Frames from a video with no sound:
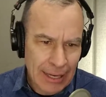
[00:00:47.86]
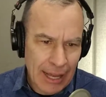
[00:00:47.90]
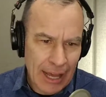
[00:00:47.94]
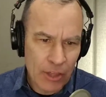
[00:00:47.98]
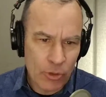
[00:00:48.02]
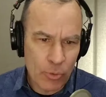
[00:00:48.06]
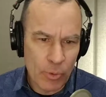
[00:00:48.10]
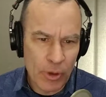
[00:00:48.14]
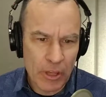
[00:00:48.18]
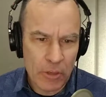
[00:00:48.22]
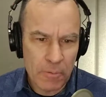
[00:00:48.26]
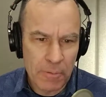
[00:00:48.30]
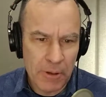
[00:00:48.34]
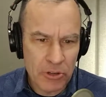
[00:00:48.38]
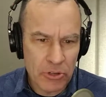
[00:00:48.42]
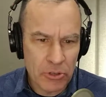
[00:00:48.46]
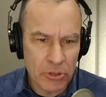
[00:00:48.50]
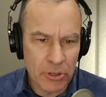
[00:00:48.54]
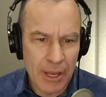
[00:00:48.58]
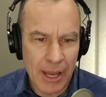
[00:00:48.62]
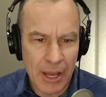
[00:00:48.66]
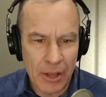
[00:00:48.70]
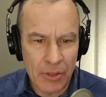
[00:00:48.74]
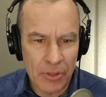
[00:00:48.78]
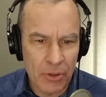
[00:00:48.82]
Last week,
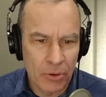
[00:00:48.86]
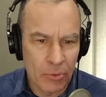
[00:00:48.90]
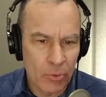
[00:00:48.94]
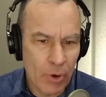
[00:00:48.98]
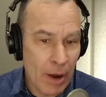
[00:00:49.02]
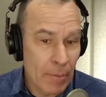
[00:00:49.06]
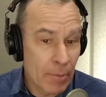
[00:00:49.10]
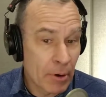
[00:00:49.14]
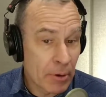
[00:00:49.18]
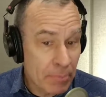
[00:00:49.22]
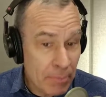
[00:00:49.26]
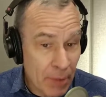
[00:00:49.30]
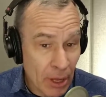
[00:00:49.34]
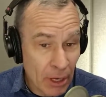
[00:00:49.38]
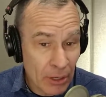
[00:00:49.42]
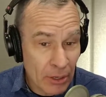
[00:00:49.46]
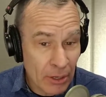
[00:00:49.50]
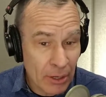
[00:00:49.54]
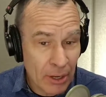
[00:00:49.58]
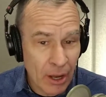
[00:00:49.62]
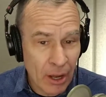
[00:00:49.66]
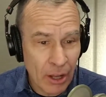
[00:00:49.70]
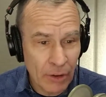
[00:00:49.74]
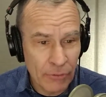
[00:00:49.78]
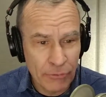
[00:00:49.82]
special counsel Robert
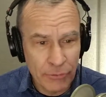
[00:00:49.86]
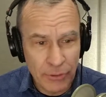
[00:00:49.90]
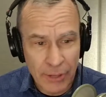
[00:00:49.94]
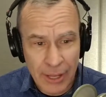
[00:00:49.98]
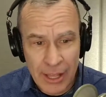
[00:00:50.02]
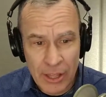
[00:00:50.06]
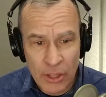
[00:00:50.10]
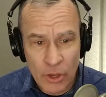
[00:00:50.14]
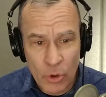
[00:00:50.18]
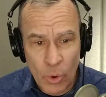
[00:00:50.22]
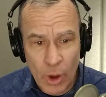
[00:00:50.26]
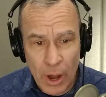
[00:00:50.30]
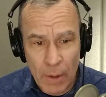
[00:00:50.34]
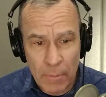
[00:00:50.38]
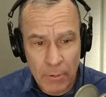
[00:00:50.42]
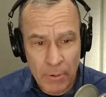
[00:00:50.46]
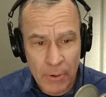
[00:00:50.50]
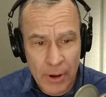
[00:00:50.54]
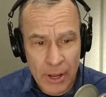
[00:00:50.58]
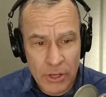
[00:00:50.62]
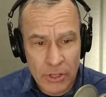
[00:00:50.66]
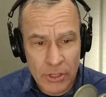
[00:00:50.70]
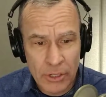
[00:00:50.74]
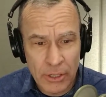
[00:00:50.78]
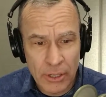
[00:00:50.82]
Mueller called Flynn's
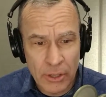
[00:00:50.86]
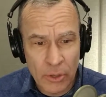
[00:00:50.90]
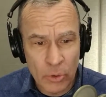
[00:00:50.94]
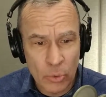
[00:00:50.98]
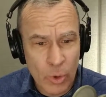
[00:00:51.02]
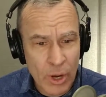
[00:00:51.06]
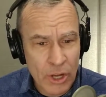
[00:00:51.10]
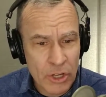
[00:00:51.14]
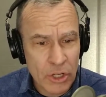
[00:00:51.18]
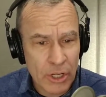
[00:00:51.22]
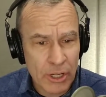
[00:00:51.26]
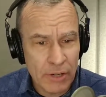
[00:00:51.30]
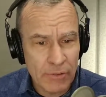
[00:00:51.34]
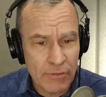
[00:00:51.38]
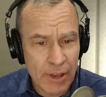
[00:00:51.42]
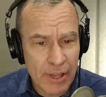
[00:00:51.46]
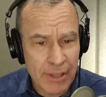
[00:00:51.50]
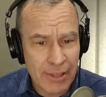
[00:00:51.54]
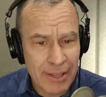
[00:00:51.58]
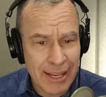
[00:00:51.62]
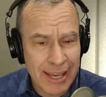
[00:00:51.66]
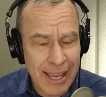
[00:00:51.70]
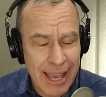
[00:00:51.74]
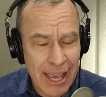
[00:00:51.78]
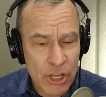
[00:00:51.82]
cooperation in the Russia
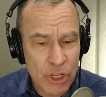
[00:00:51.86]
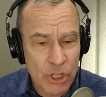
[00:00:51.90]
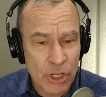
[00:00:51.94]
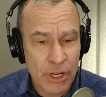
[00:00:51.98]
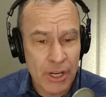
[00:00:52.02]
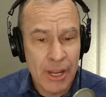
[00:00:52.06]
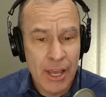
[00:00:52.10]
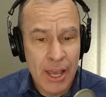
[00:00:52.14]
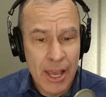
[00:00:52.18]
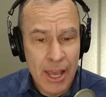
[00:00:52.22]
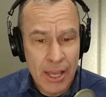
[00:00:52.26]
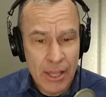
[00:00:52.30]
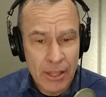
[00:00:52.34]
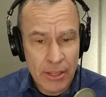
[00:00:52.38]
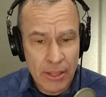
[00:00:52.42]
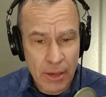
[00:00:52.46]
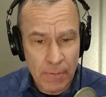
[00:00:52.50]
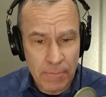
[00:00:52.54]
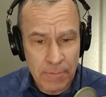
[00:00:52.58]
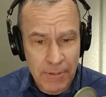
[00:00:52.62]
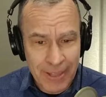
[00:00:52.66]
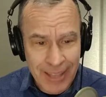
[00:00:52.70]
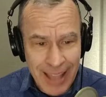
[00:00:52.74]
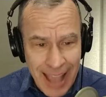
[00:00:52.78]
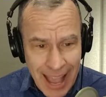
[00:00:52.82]
investigation
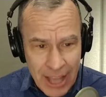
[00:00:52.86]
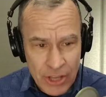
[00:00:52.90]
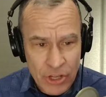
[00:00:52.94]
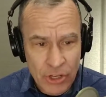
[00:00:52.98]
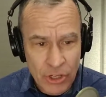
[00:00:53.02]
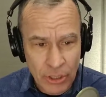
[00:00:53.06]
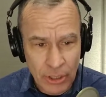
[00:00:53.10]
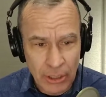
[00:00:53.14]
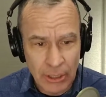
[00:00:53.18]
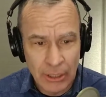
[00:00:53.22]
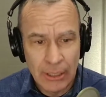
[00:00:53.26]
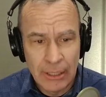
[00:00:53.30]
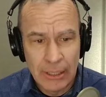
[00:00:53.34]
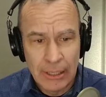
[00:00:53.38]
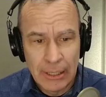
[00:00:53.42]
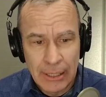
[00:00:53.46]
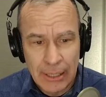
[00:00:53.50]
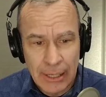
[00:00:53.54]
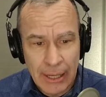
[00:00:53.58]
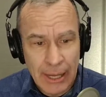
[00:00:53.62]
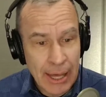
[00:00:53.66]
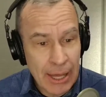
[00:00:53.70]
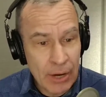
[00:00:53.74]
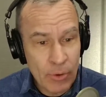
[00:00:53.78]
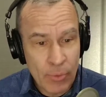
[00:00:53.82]
substantial
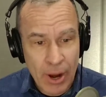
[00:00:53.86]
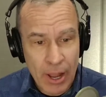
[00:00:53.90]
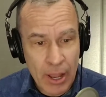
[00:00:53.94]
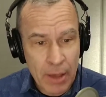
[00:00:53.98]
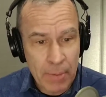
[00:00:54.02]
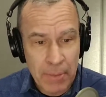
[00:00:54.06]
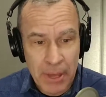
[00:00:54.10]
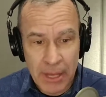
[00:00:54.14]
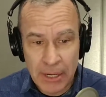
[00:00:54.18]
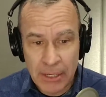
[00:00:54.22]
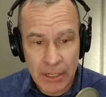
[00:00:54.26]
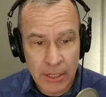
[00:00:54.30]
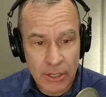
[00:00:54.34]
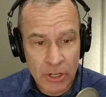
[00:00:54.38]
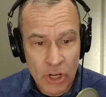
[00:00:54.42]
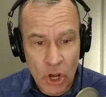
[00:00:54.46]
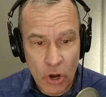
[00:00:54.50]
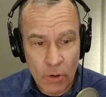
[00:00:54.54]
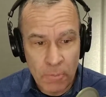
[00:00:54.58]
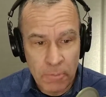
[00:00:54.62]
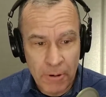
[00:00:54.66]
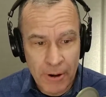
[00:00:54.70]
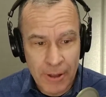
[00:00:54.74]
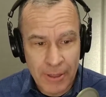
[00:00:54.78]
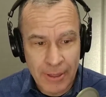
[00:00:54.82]
and recommended
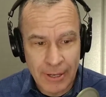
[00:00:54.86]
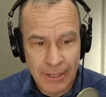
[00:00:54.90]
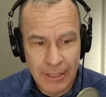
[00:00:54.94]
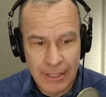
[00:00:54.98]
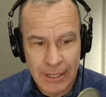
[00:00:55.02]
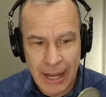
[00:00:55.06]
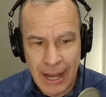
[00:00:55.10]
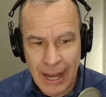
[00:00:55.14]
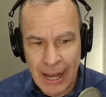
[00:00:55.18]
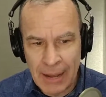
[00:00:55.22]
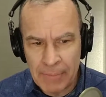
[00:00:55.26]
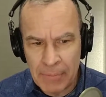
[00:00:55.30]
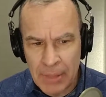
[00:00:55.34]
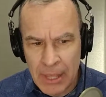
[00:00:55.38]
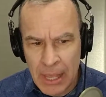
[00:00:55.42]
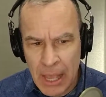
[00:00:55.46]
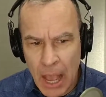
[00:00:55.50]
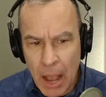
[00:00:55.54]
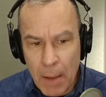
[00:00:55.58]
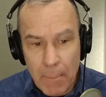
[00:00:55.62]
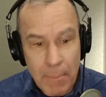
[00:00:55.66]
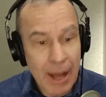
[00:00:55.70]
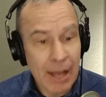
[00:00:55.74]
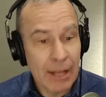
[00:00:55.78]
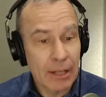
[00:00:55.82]
no prison time.
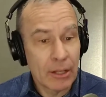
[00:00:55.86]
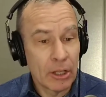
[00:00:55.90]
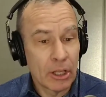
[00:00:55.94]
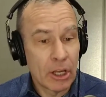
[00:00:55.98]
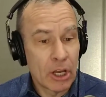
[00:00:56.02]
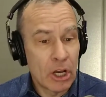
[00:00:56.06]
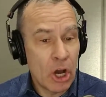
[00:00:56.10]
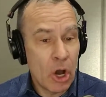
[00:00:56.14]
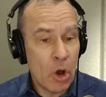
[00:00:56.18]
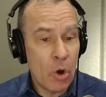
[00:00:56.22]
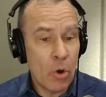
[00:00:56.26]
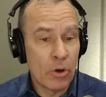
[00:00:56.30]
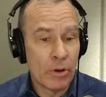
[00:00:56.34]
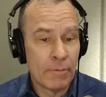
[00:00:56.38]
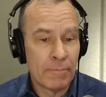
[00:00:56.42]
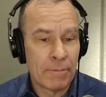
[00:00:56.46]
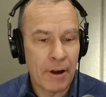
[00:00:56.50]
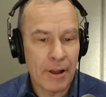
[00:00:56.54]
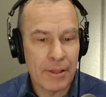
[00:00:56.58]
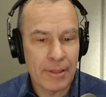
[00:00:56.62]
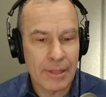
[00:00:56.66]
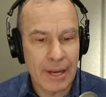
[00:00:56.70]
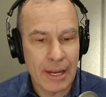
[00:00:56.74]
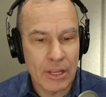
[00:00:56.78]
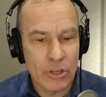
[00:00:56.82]
Michael Cohen,
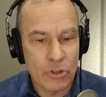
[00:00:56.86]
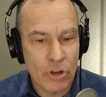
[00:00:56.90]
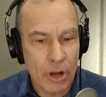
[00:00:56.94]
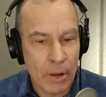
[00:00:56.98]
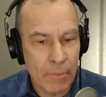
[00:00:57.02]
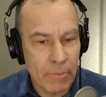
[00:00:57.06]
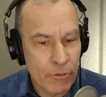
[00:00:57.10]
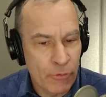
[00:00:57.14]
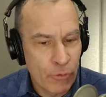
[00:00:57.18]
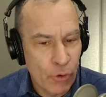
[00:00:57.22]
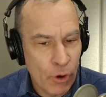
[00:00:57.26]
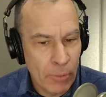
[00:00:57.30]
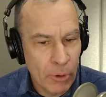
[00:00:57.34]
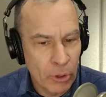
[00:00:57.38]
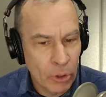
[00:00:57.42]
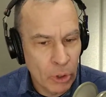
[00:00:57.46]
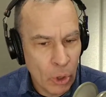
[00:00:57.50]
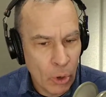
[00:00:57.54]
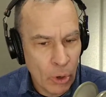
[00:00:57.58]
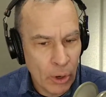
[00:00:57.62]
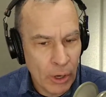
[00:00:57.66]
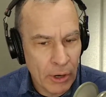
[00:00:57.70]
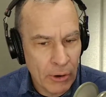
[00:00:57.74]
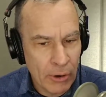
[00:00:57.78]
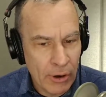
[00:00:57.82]
President Trump's former
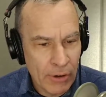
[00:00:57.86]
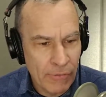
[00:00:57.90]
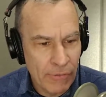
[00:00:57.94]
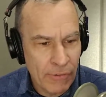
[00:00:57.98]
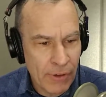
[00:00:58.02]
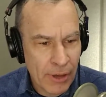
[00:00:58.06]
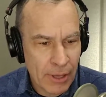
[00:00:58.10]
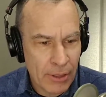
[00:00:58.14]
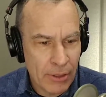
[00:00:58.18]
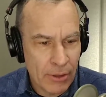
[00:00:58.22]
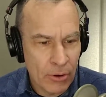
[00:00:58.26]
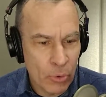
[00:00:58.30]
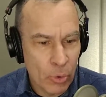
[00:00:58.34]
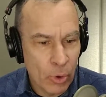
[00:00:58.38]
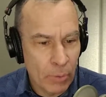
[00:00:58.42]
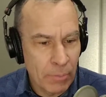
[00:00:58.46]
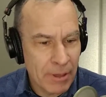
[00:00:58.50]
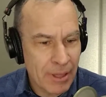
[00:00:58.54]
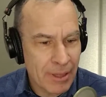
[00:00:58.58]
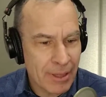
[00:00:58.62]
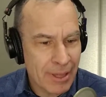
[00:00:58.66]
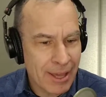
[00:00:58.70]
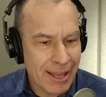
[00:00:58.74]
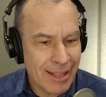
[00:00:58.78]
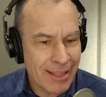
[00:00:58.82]
lawyer and fixer, will
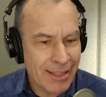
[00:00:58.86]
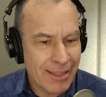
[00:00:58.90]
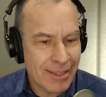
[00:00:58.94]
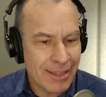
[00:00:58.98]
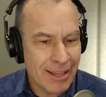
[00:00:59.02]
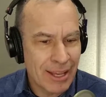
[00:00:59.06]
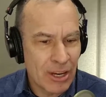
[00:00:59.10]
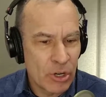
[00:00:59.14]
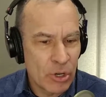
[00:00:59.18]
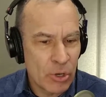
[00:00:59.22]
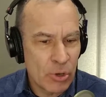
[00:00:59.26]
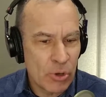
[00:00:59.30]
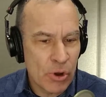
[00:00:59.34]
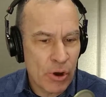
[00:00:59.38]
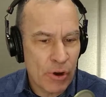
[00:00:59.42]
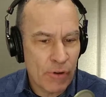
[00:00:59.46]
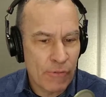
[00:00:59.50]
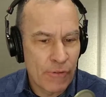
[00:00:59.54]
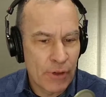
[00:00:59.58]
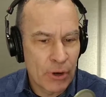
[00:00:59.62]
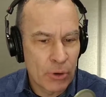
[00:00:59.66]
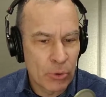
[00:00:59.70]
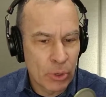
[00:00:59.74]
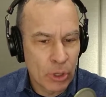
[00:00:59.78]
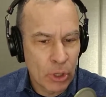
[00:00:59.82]
be sentenced in New
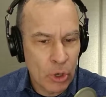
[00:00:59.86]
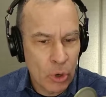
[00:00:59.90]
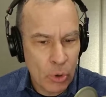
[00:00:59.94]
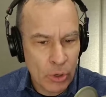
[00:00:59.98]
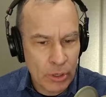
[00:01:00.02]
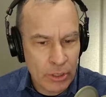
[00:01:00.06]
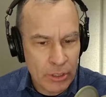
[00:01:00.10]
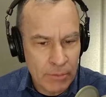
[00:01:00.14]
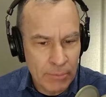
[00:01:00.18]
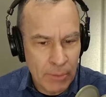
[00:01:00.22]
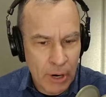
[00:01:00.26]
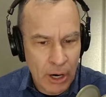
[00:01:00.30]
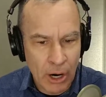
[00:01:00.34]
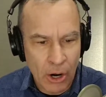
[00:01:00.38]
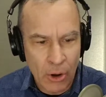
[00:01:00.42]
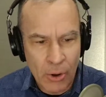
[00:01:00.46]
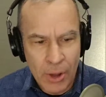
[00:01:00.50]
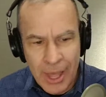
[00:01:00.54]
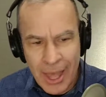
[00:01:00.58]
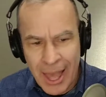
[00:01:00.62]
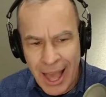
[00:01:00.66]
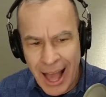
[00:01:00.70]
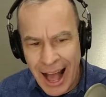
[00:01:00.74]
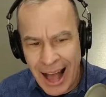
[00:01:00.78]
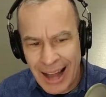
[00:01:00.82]
York federal court tomorrow
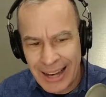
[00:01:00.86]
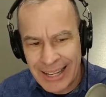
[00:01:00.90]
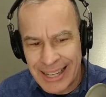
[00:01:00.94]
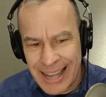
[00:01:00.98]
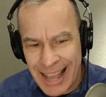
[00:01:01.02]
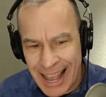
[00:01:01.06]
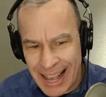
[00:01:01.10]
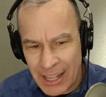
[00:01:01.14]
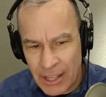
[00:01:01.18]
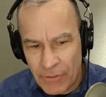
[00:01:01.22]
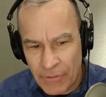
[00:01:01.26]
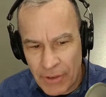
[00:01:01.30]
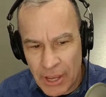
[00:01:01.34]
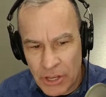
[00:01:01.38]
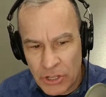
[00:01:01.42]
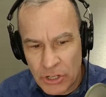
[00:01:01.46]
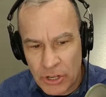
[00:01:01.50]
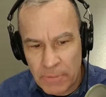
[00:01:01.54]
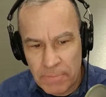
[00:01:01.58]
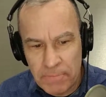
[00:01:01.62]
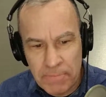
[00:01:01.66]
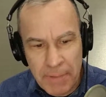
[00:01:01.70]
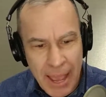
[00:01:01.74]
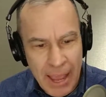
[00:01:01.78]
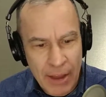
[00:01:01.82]
on tax
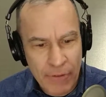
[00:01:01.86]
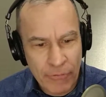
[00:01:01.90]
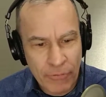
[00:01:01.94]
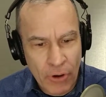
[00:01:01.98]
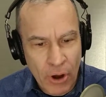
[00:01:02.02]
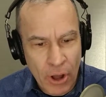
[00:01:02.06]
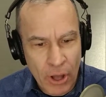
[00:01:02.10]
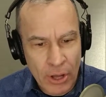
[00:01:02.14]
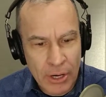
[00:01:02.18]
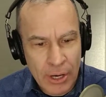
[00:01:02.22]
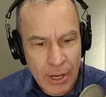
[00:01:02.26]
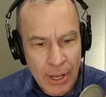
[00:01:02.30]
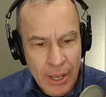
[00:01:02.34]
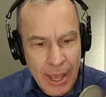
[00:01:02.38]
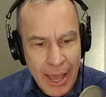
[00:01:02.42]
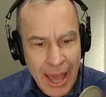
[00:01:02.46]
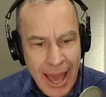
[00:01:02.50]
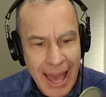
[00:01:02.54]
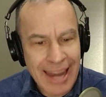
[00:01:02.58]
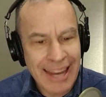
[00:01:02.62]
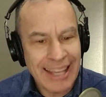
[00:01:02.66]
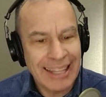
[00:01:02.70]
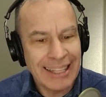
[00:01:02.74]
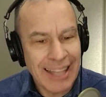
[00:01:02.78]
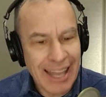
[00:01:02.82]
evasion, bank fraud,
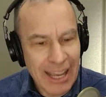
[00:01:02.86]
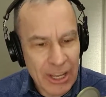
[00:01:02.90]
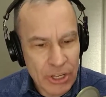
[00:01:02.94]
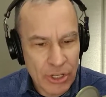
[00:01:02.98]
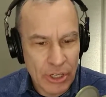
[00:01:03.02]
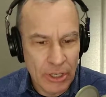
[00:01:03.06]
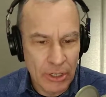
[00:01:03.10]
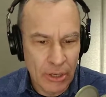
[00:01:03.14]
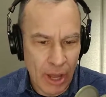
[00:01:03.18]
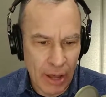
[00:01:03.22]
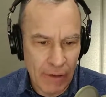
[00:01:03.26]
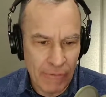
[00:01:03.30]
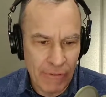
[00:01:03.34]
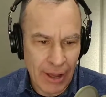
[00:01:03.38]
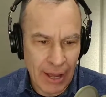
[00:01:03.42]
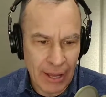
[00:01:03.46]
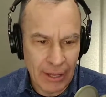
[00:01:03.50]
and election law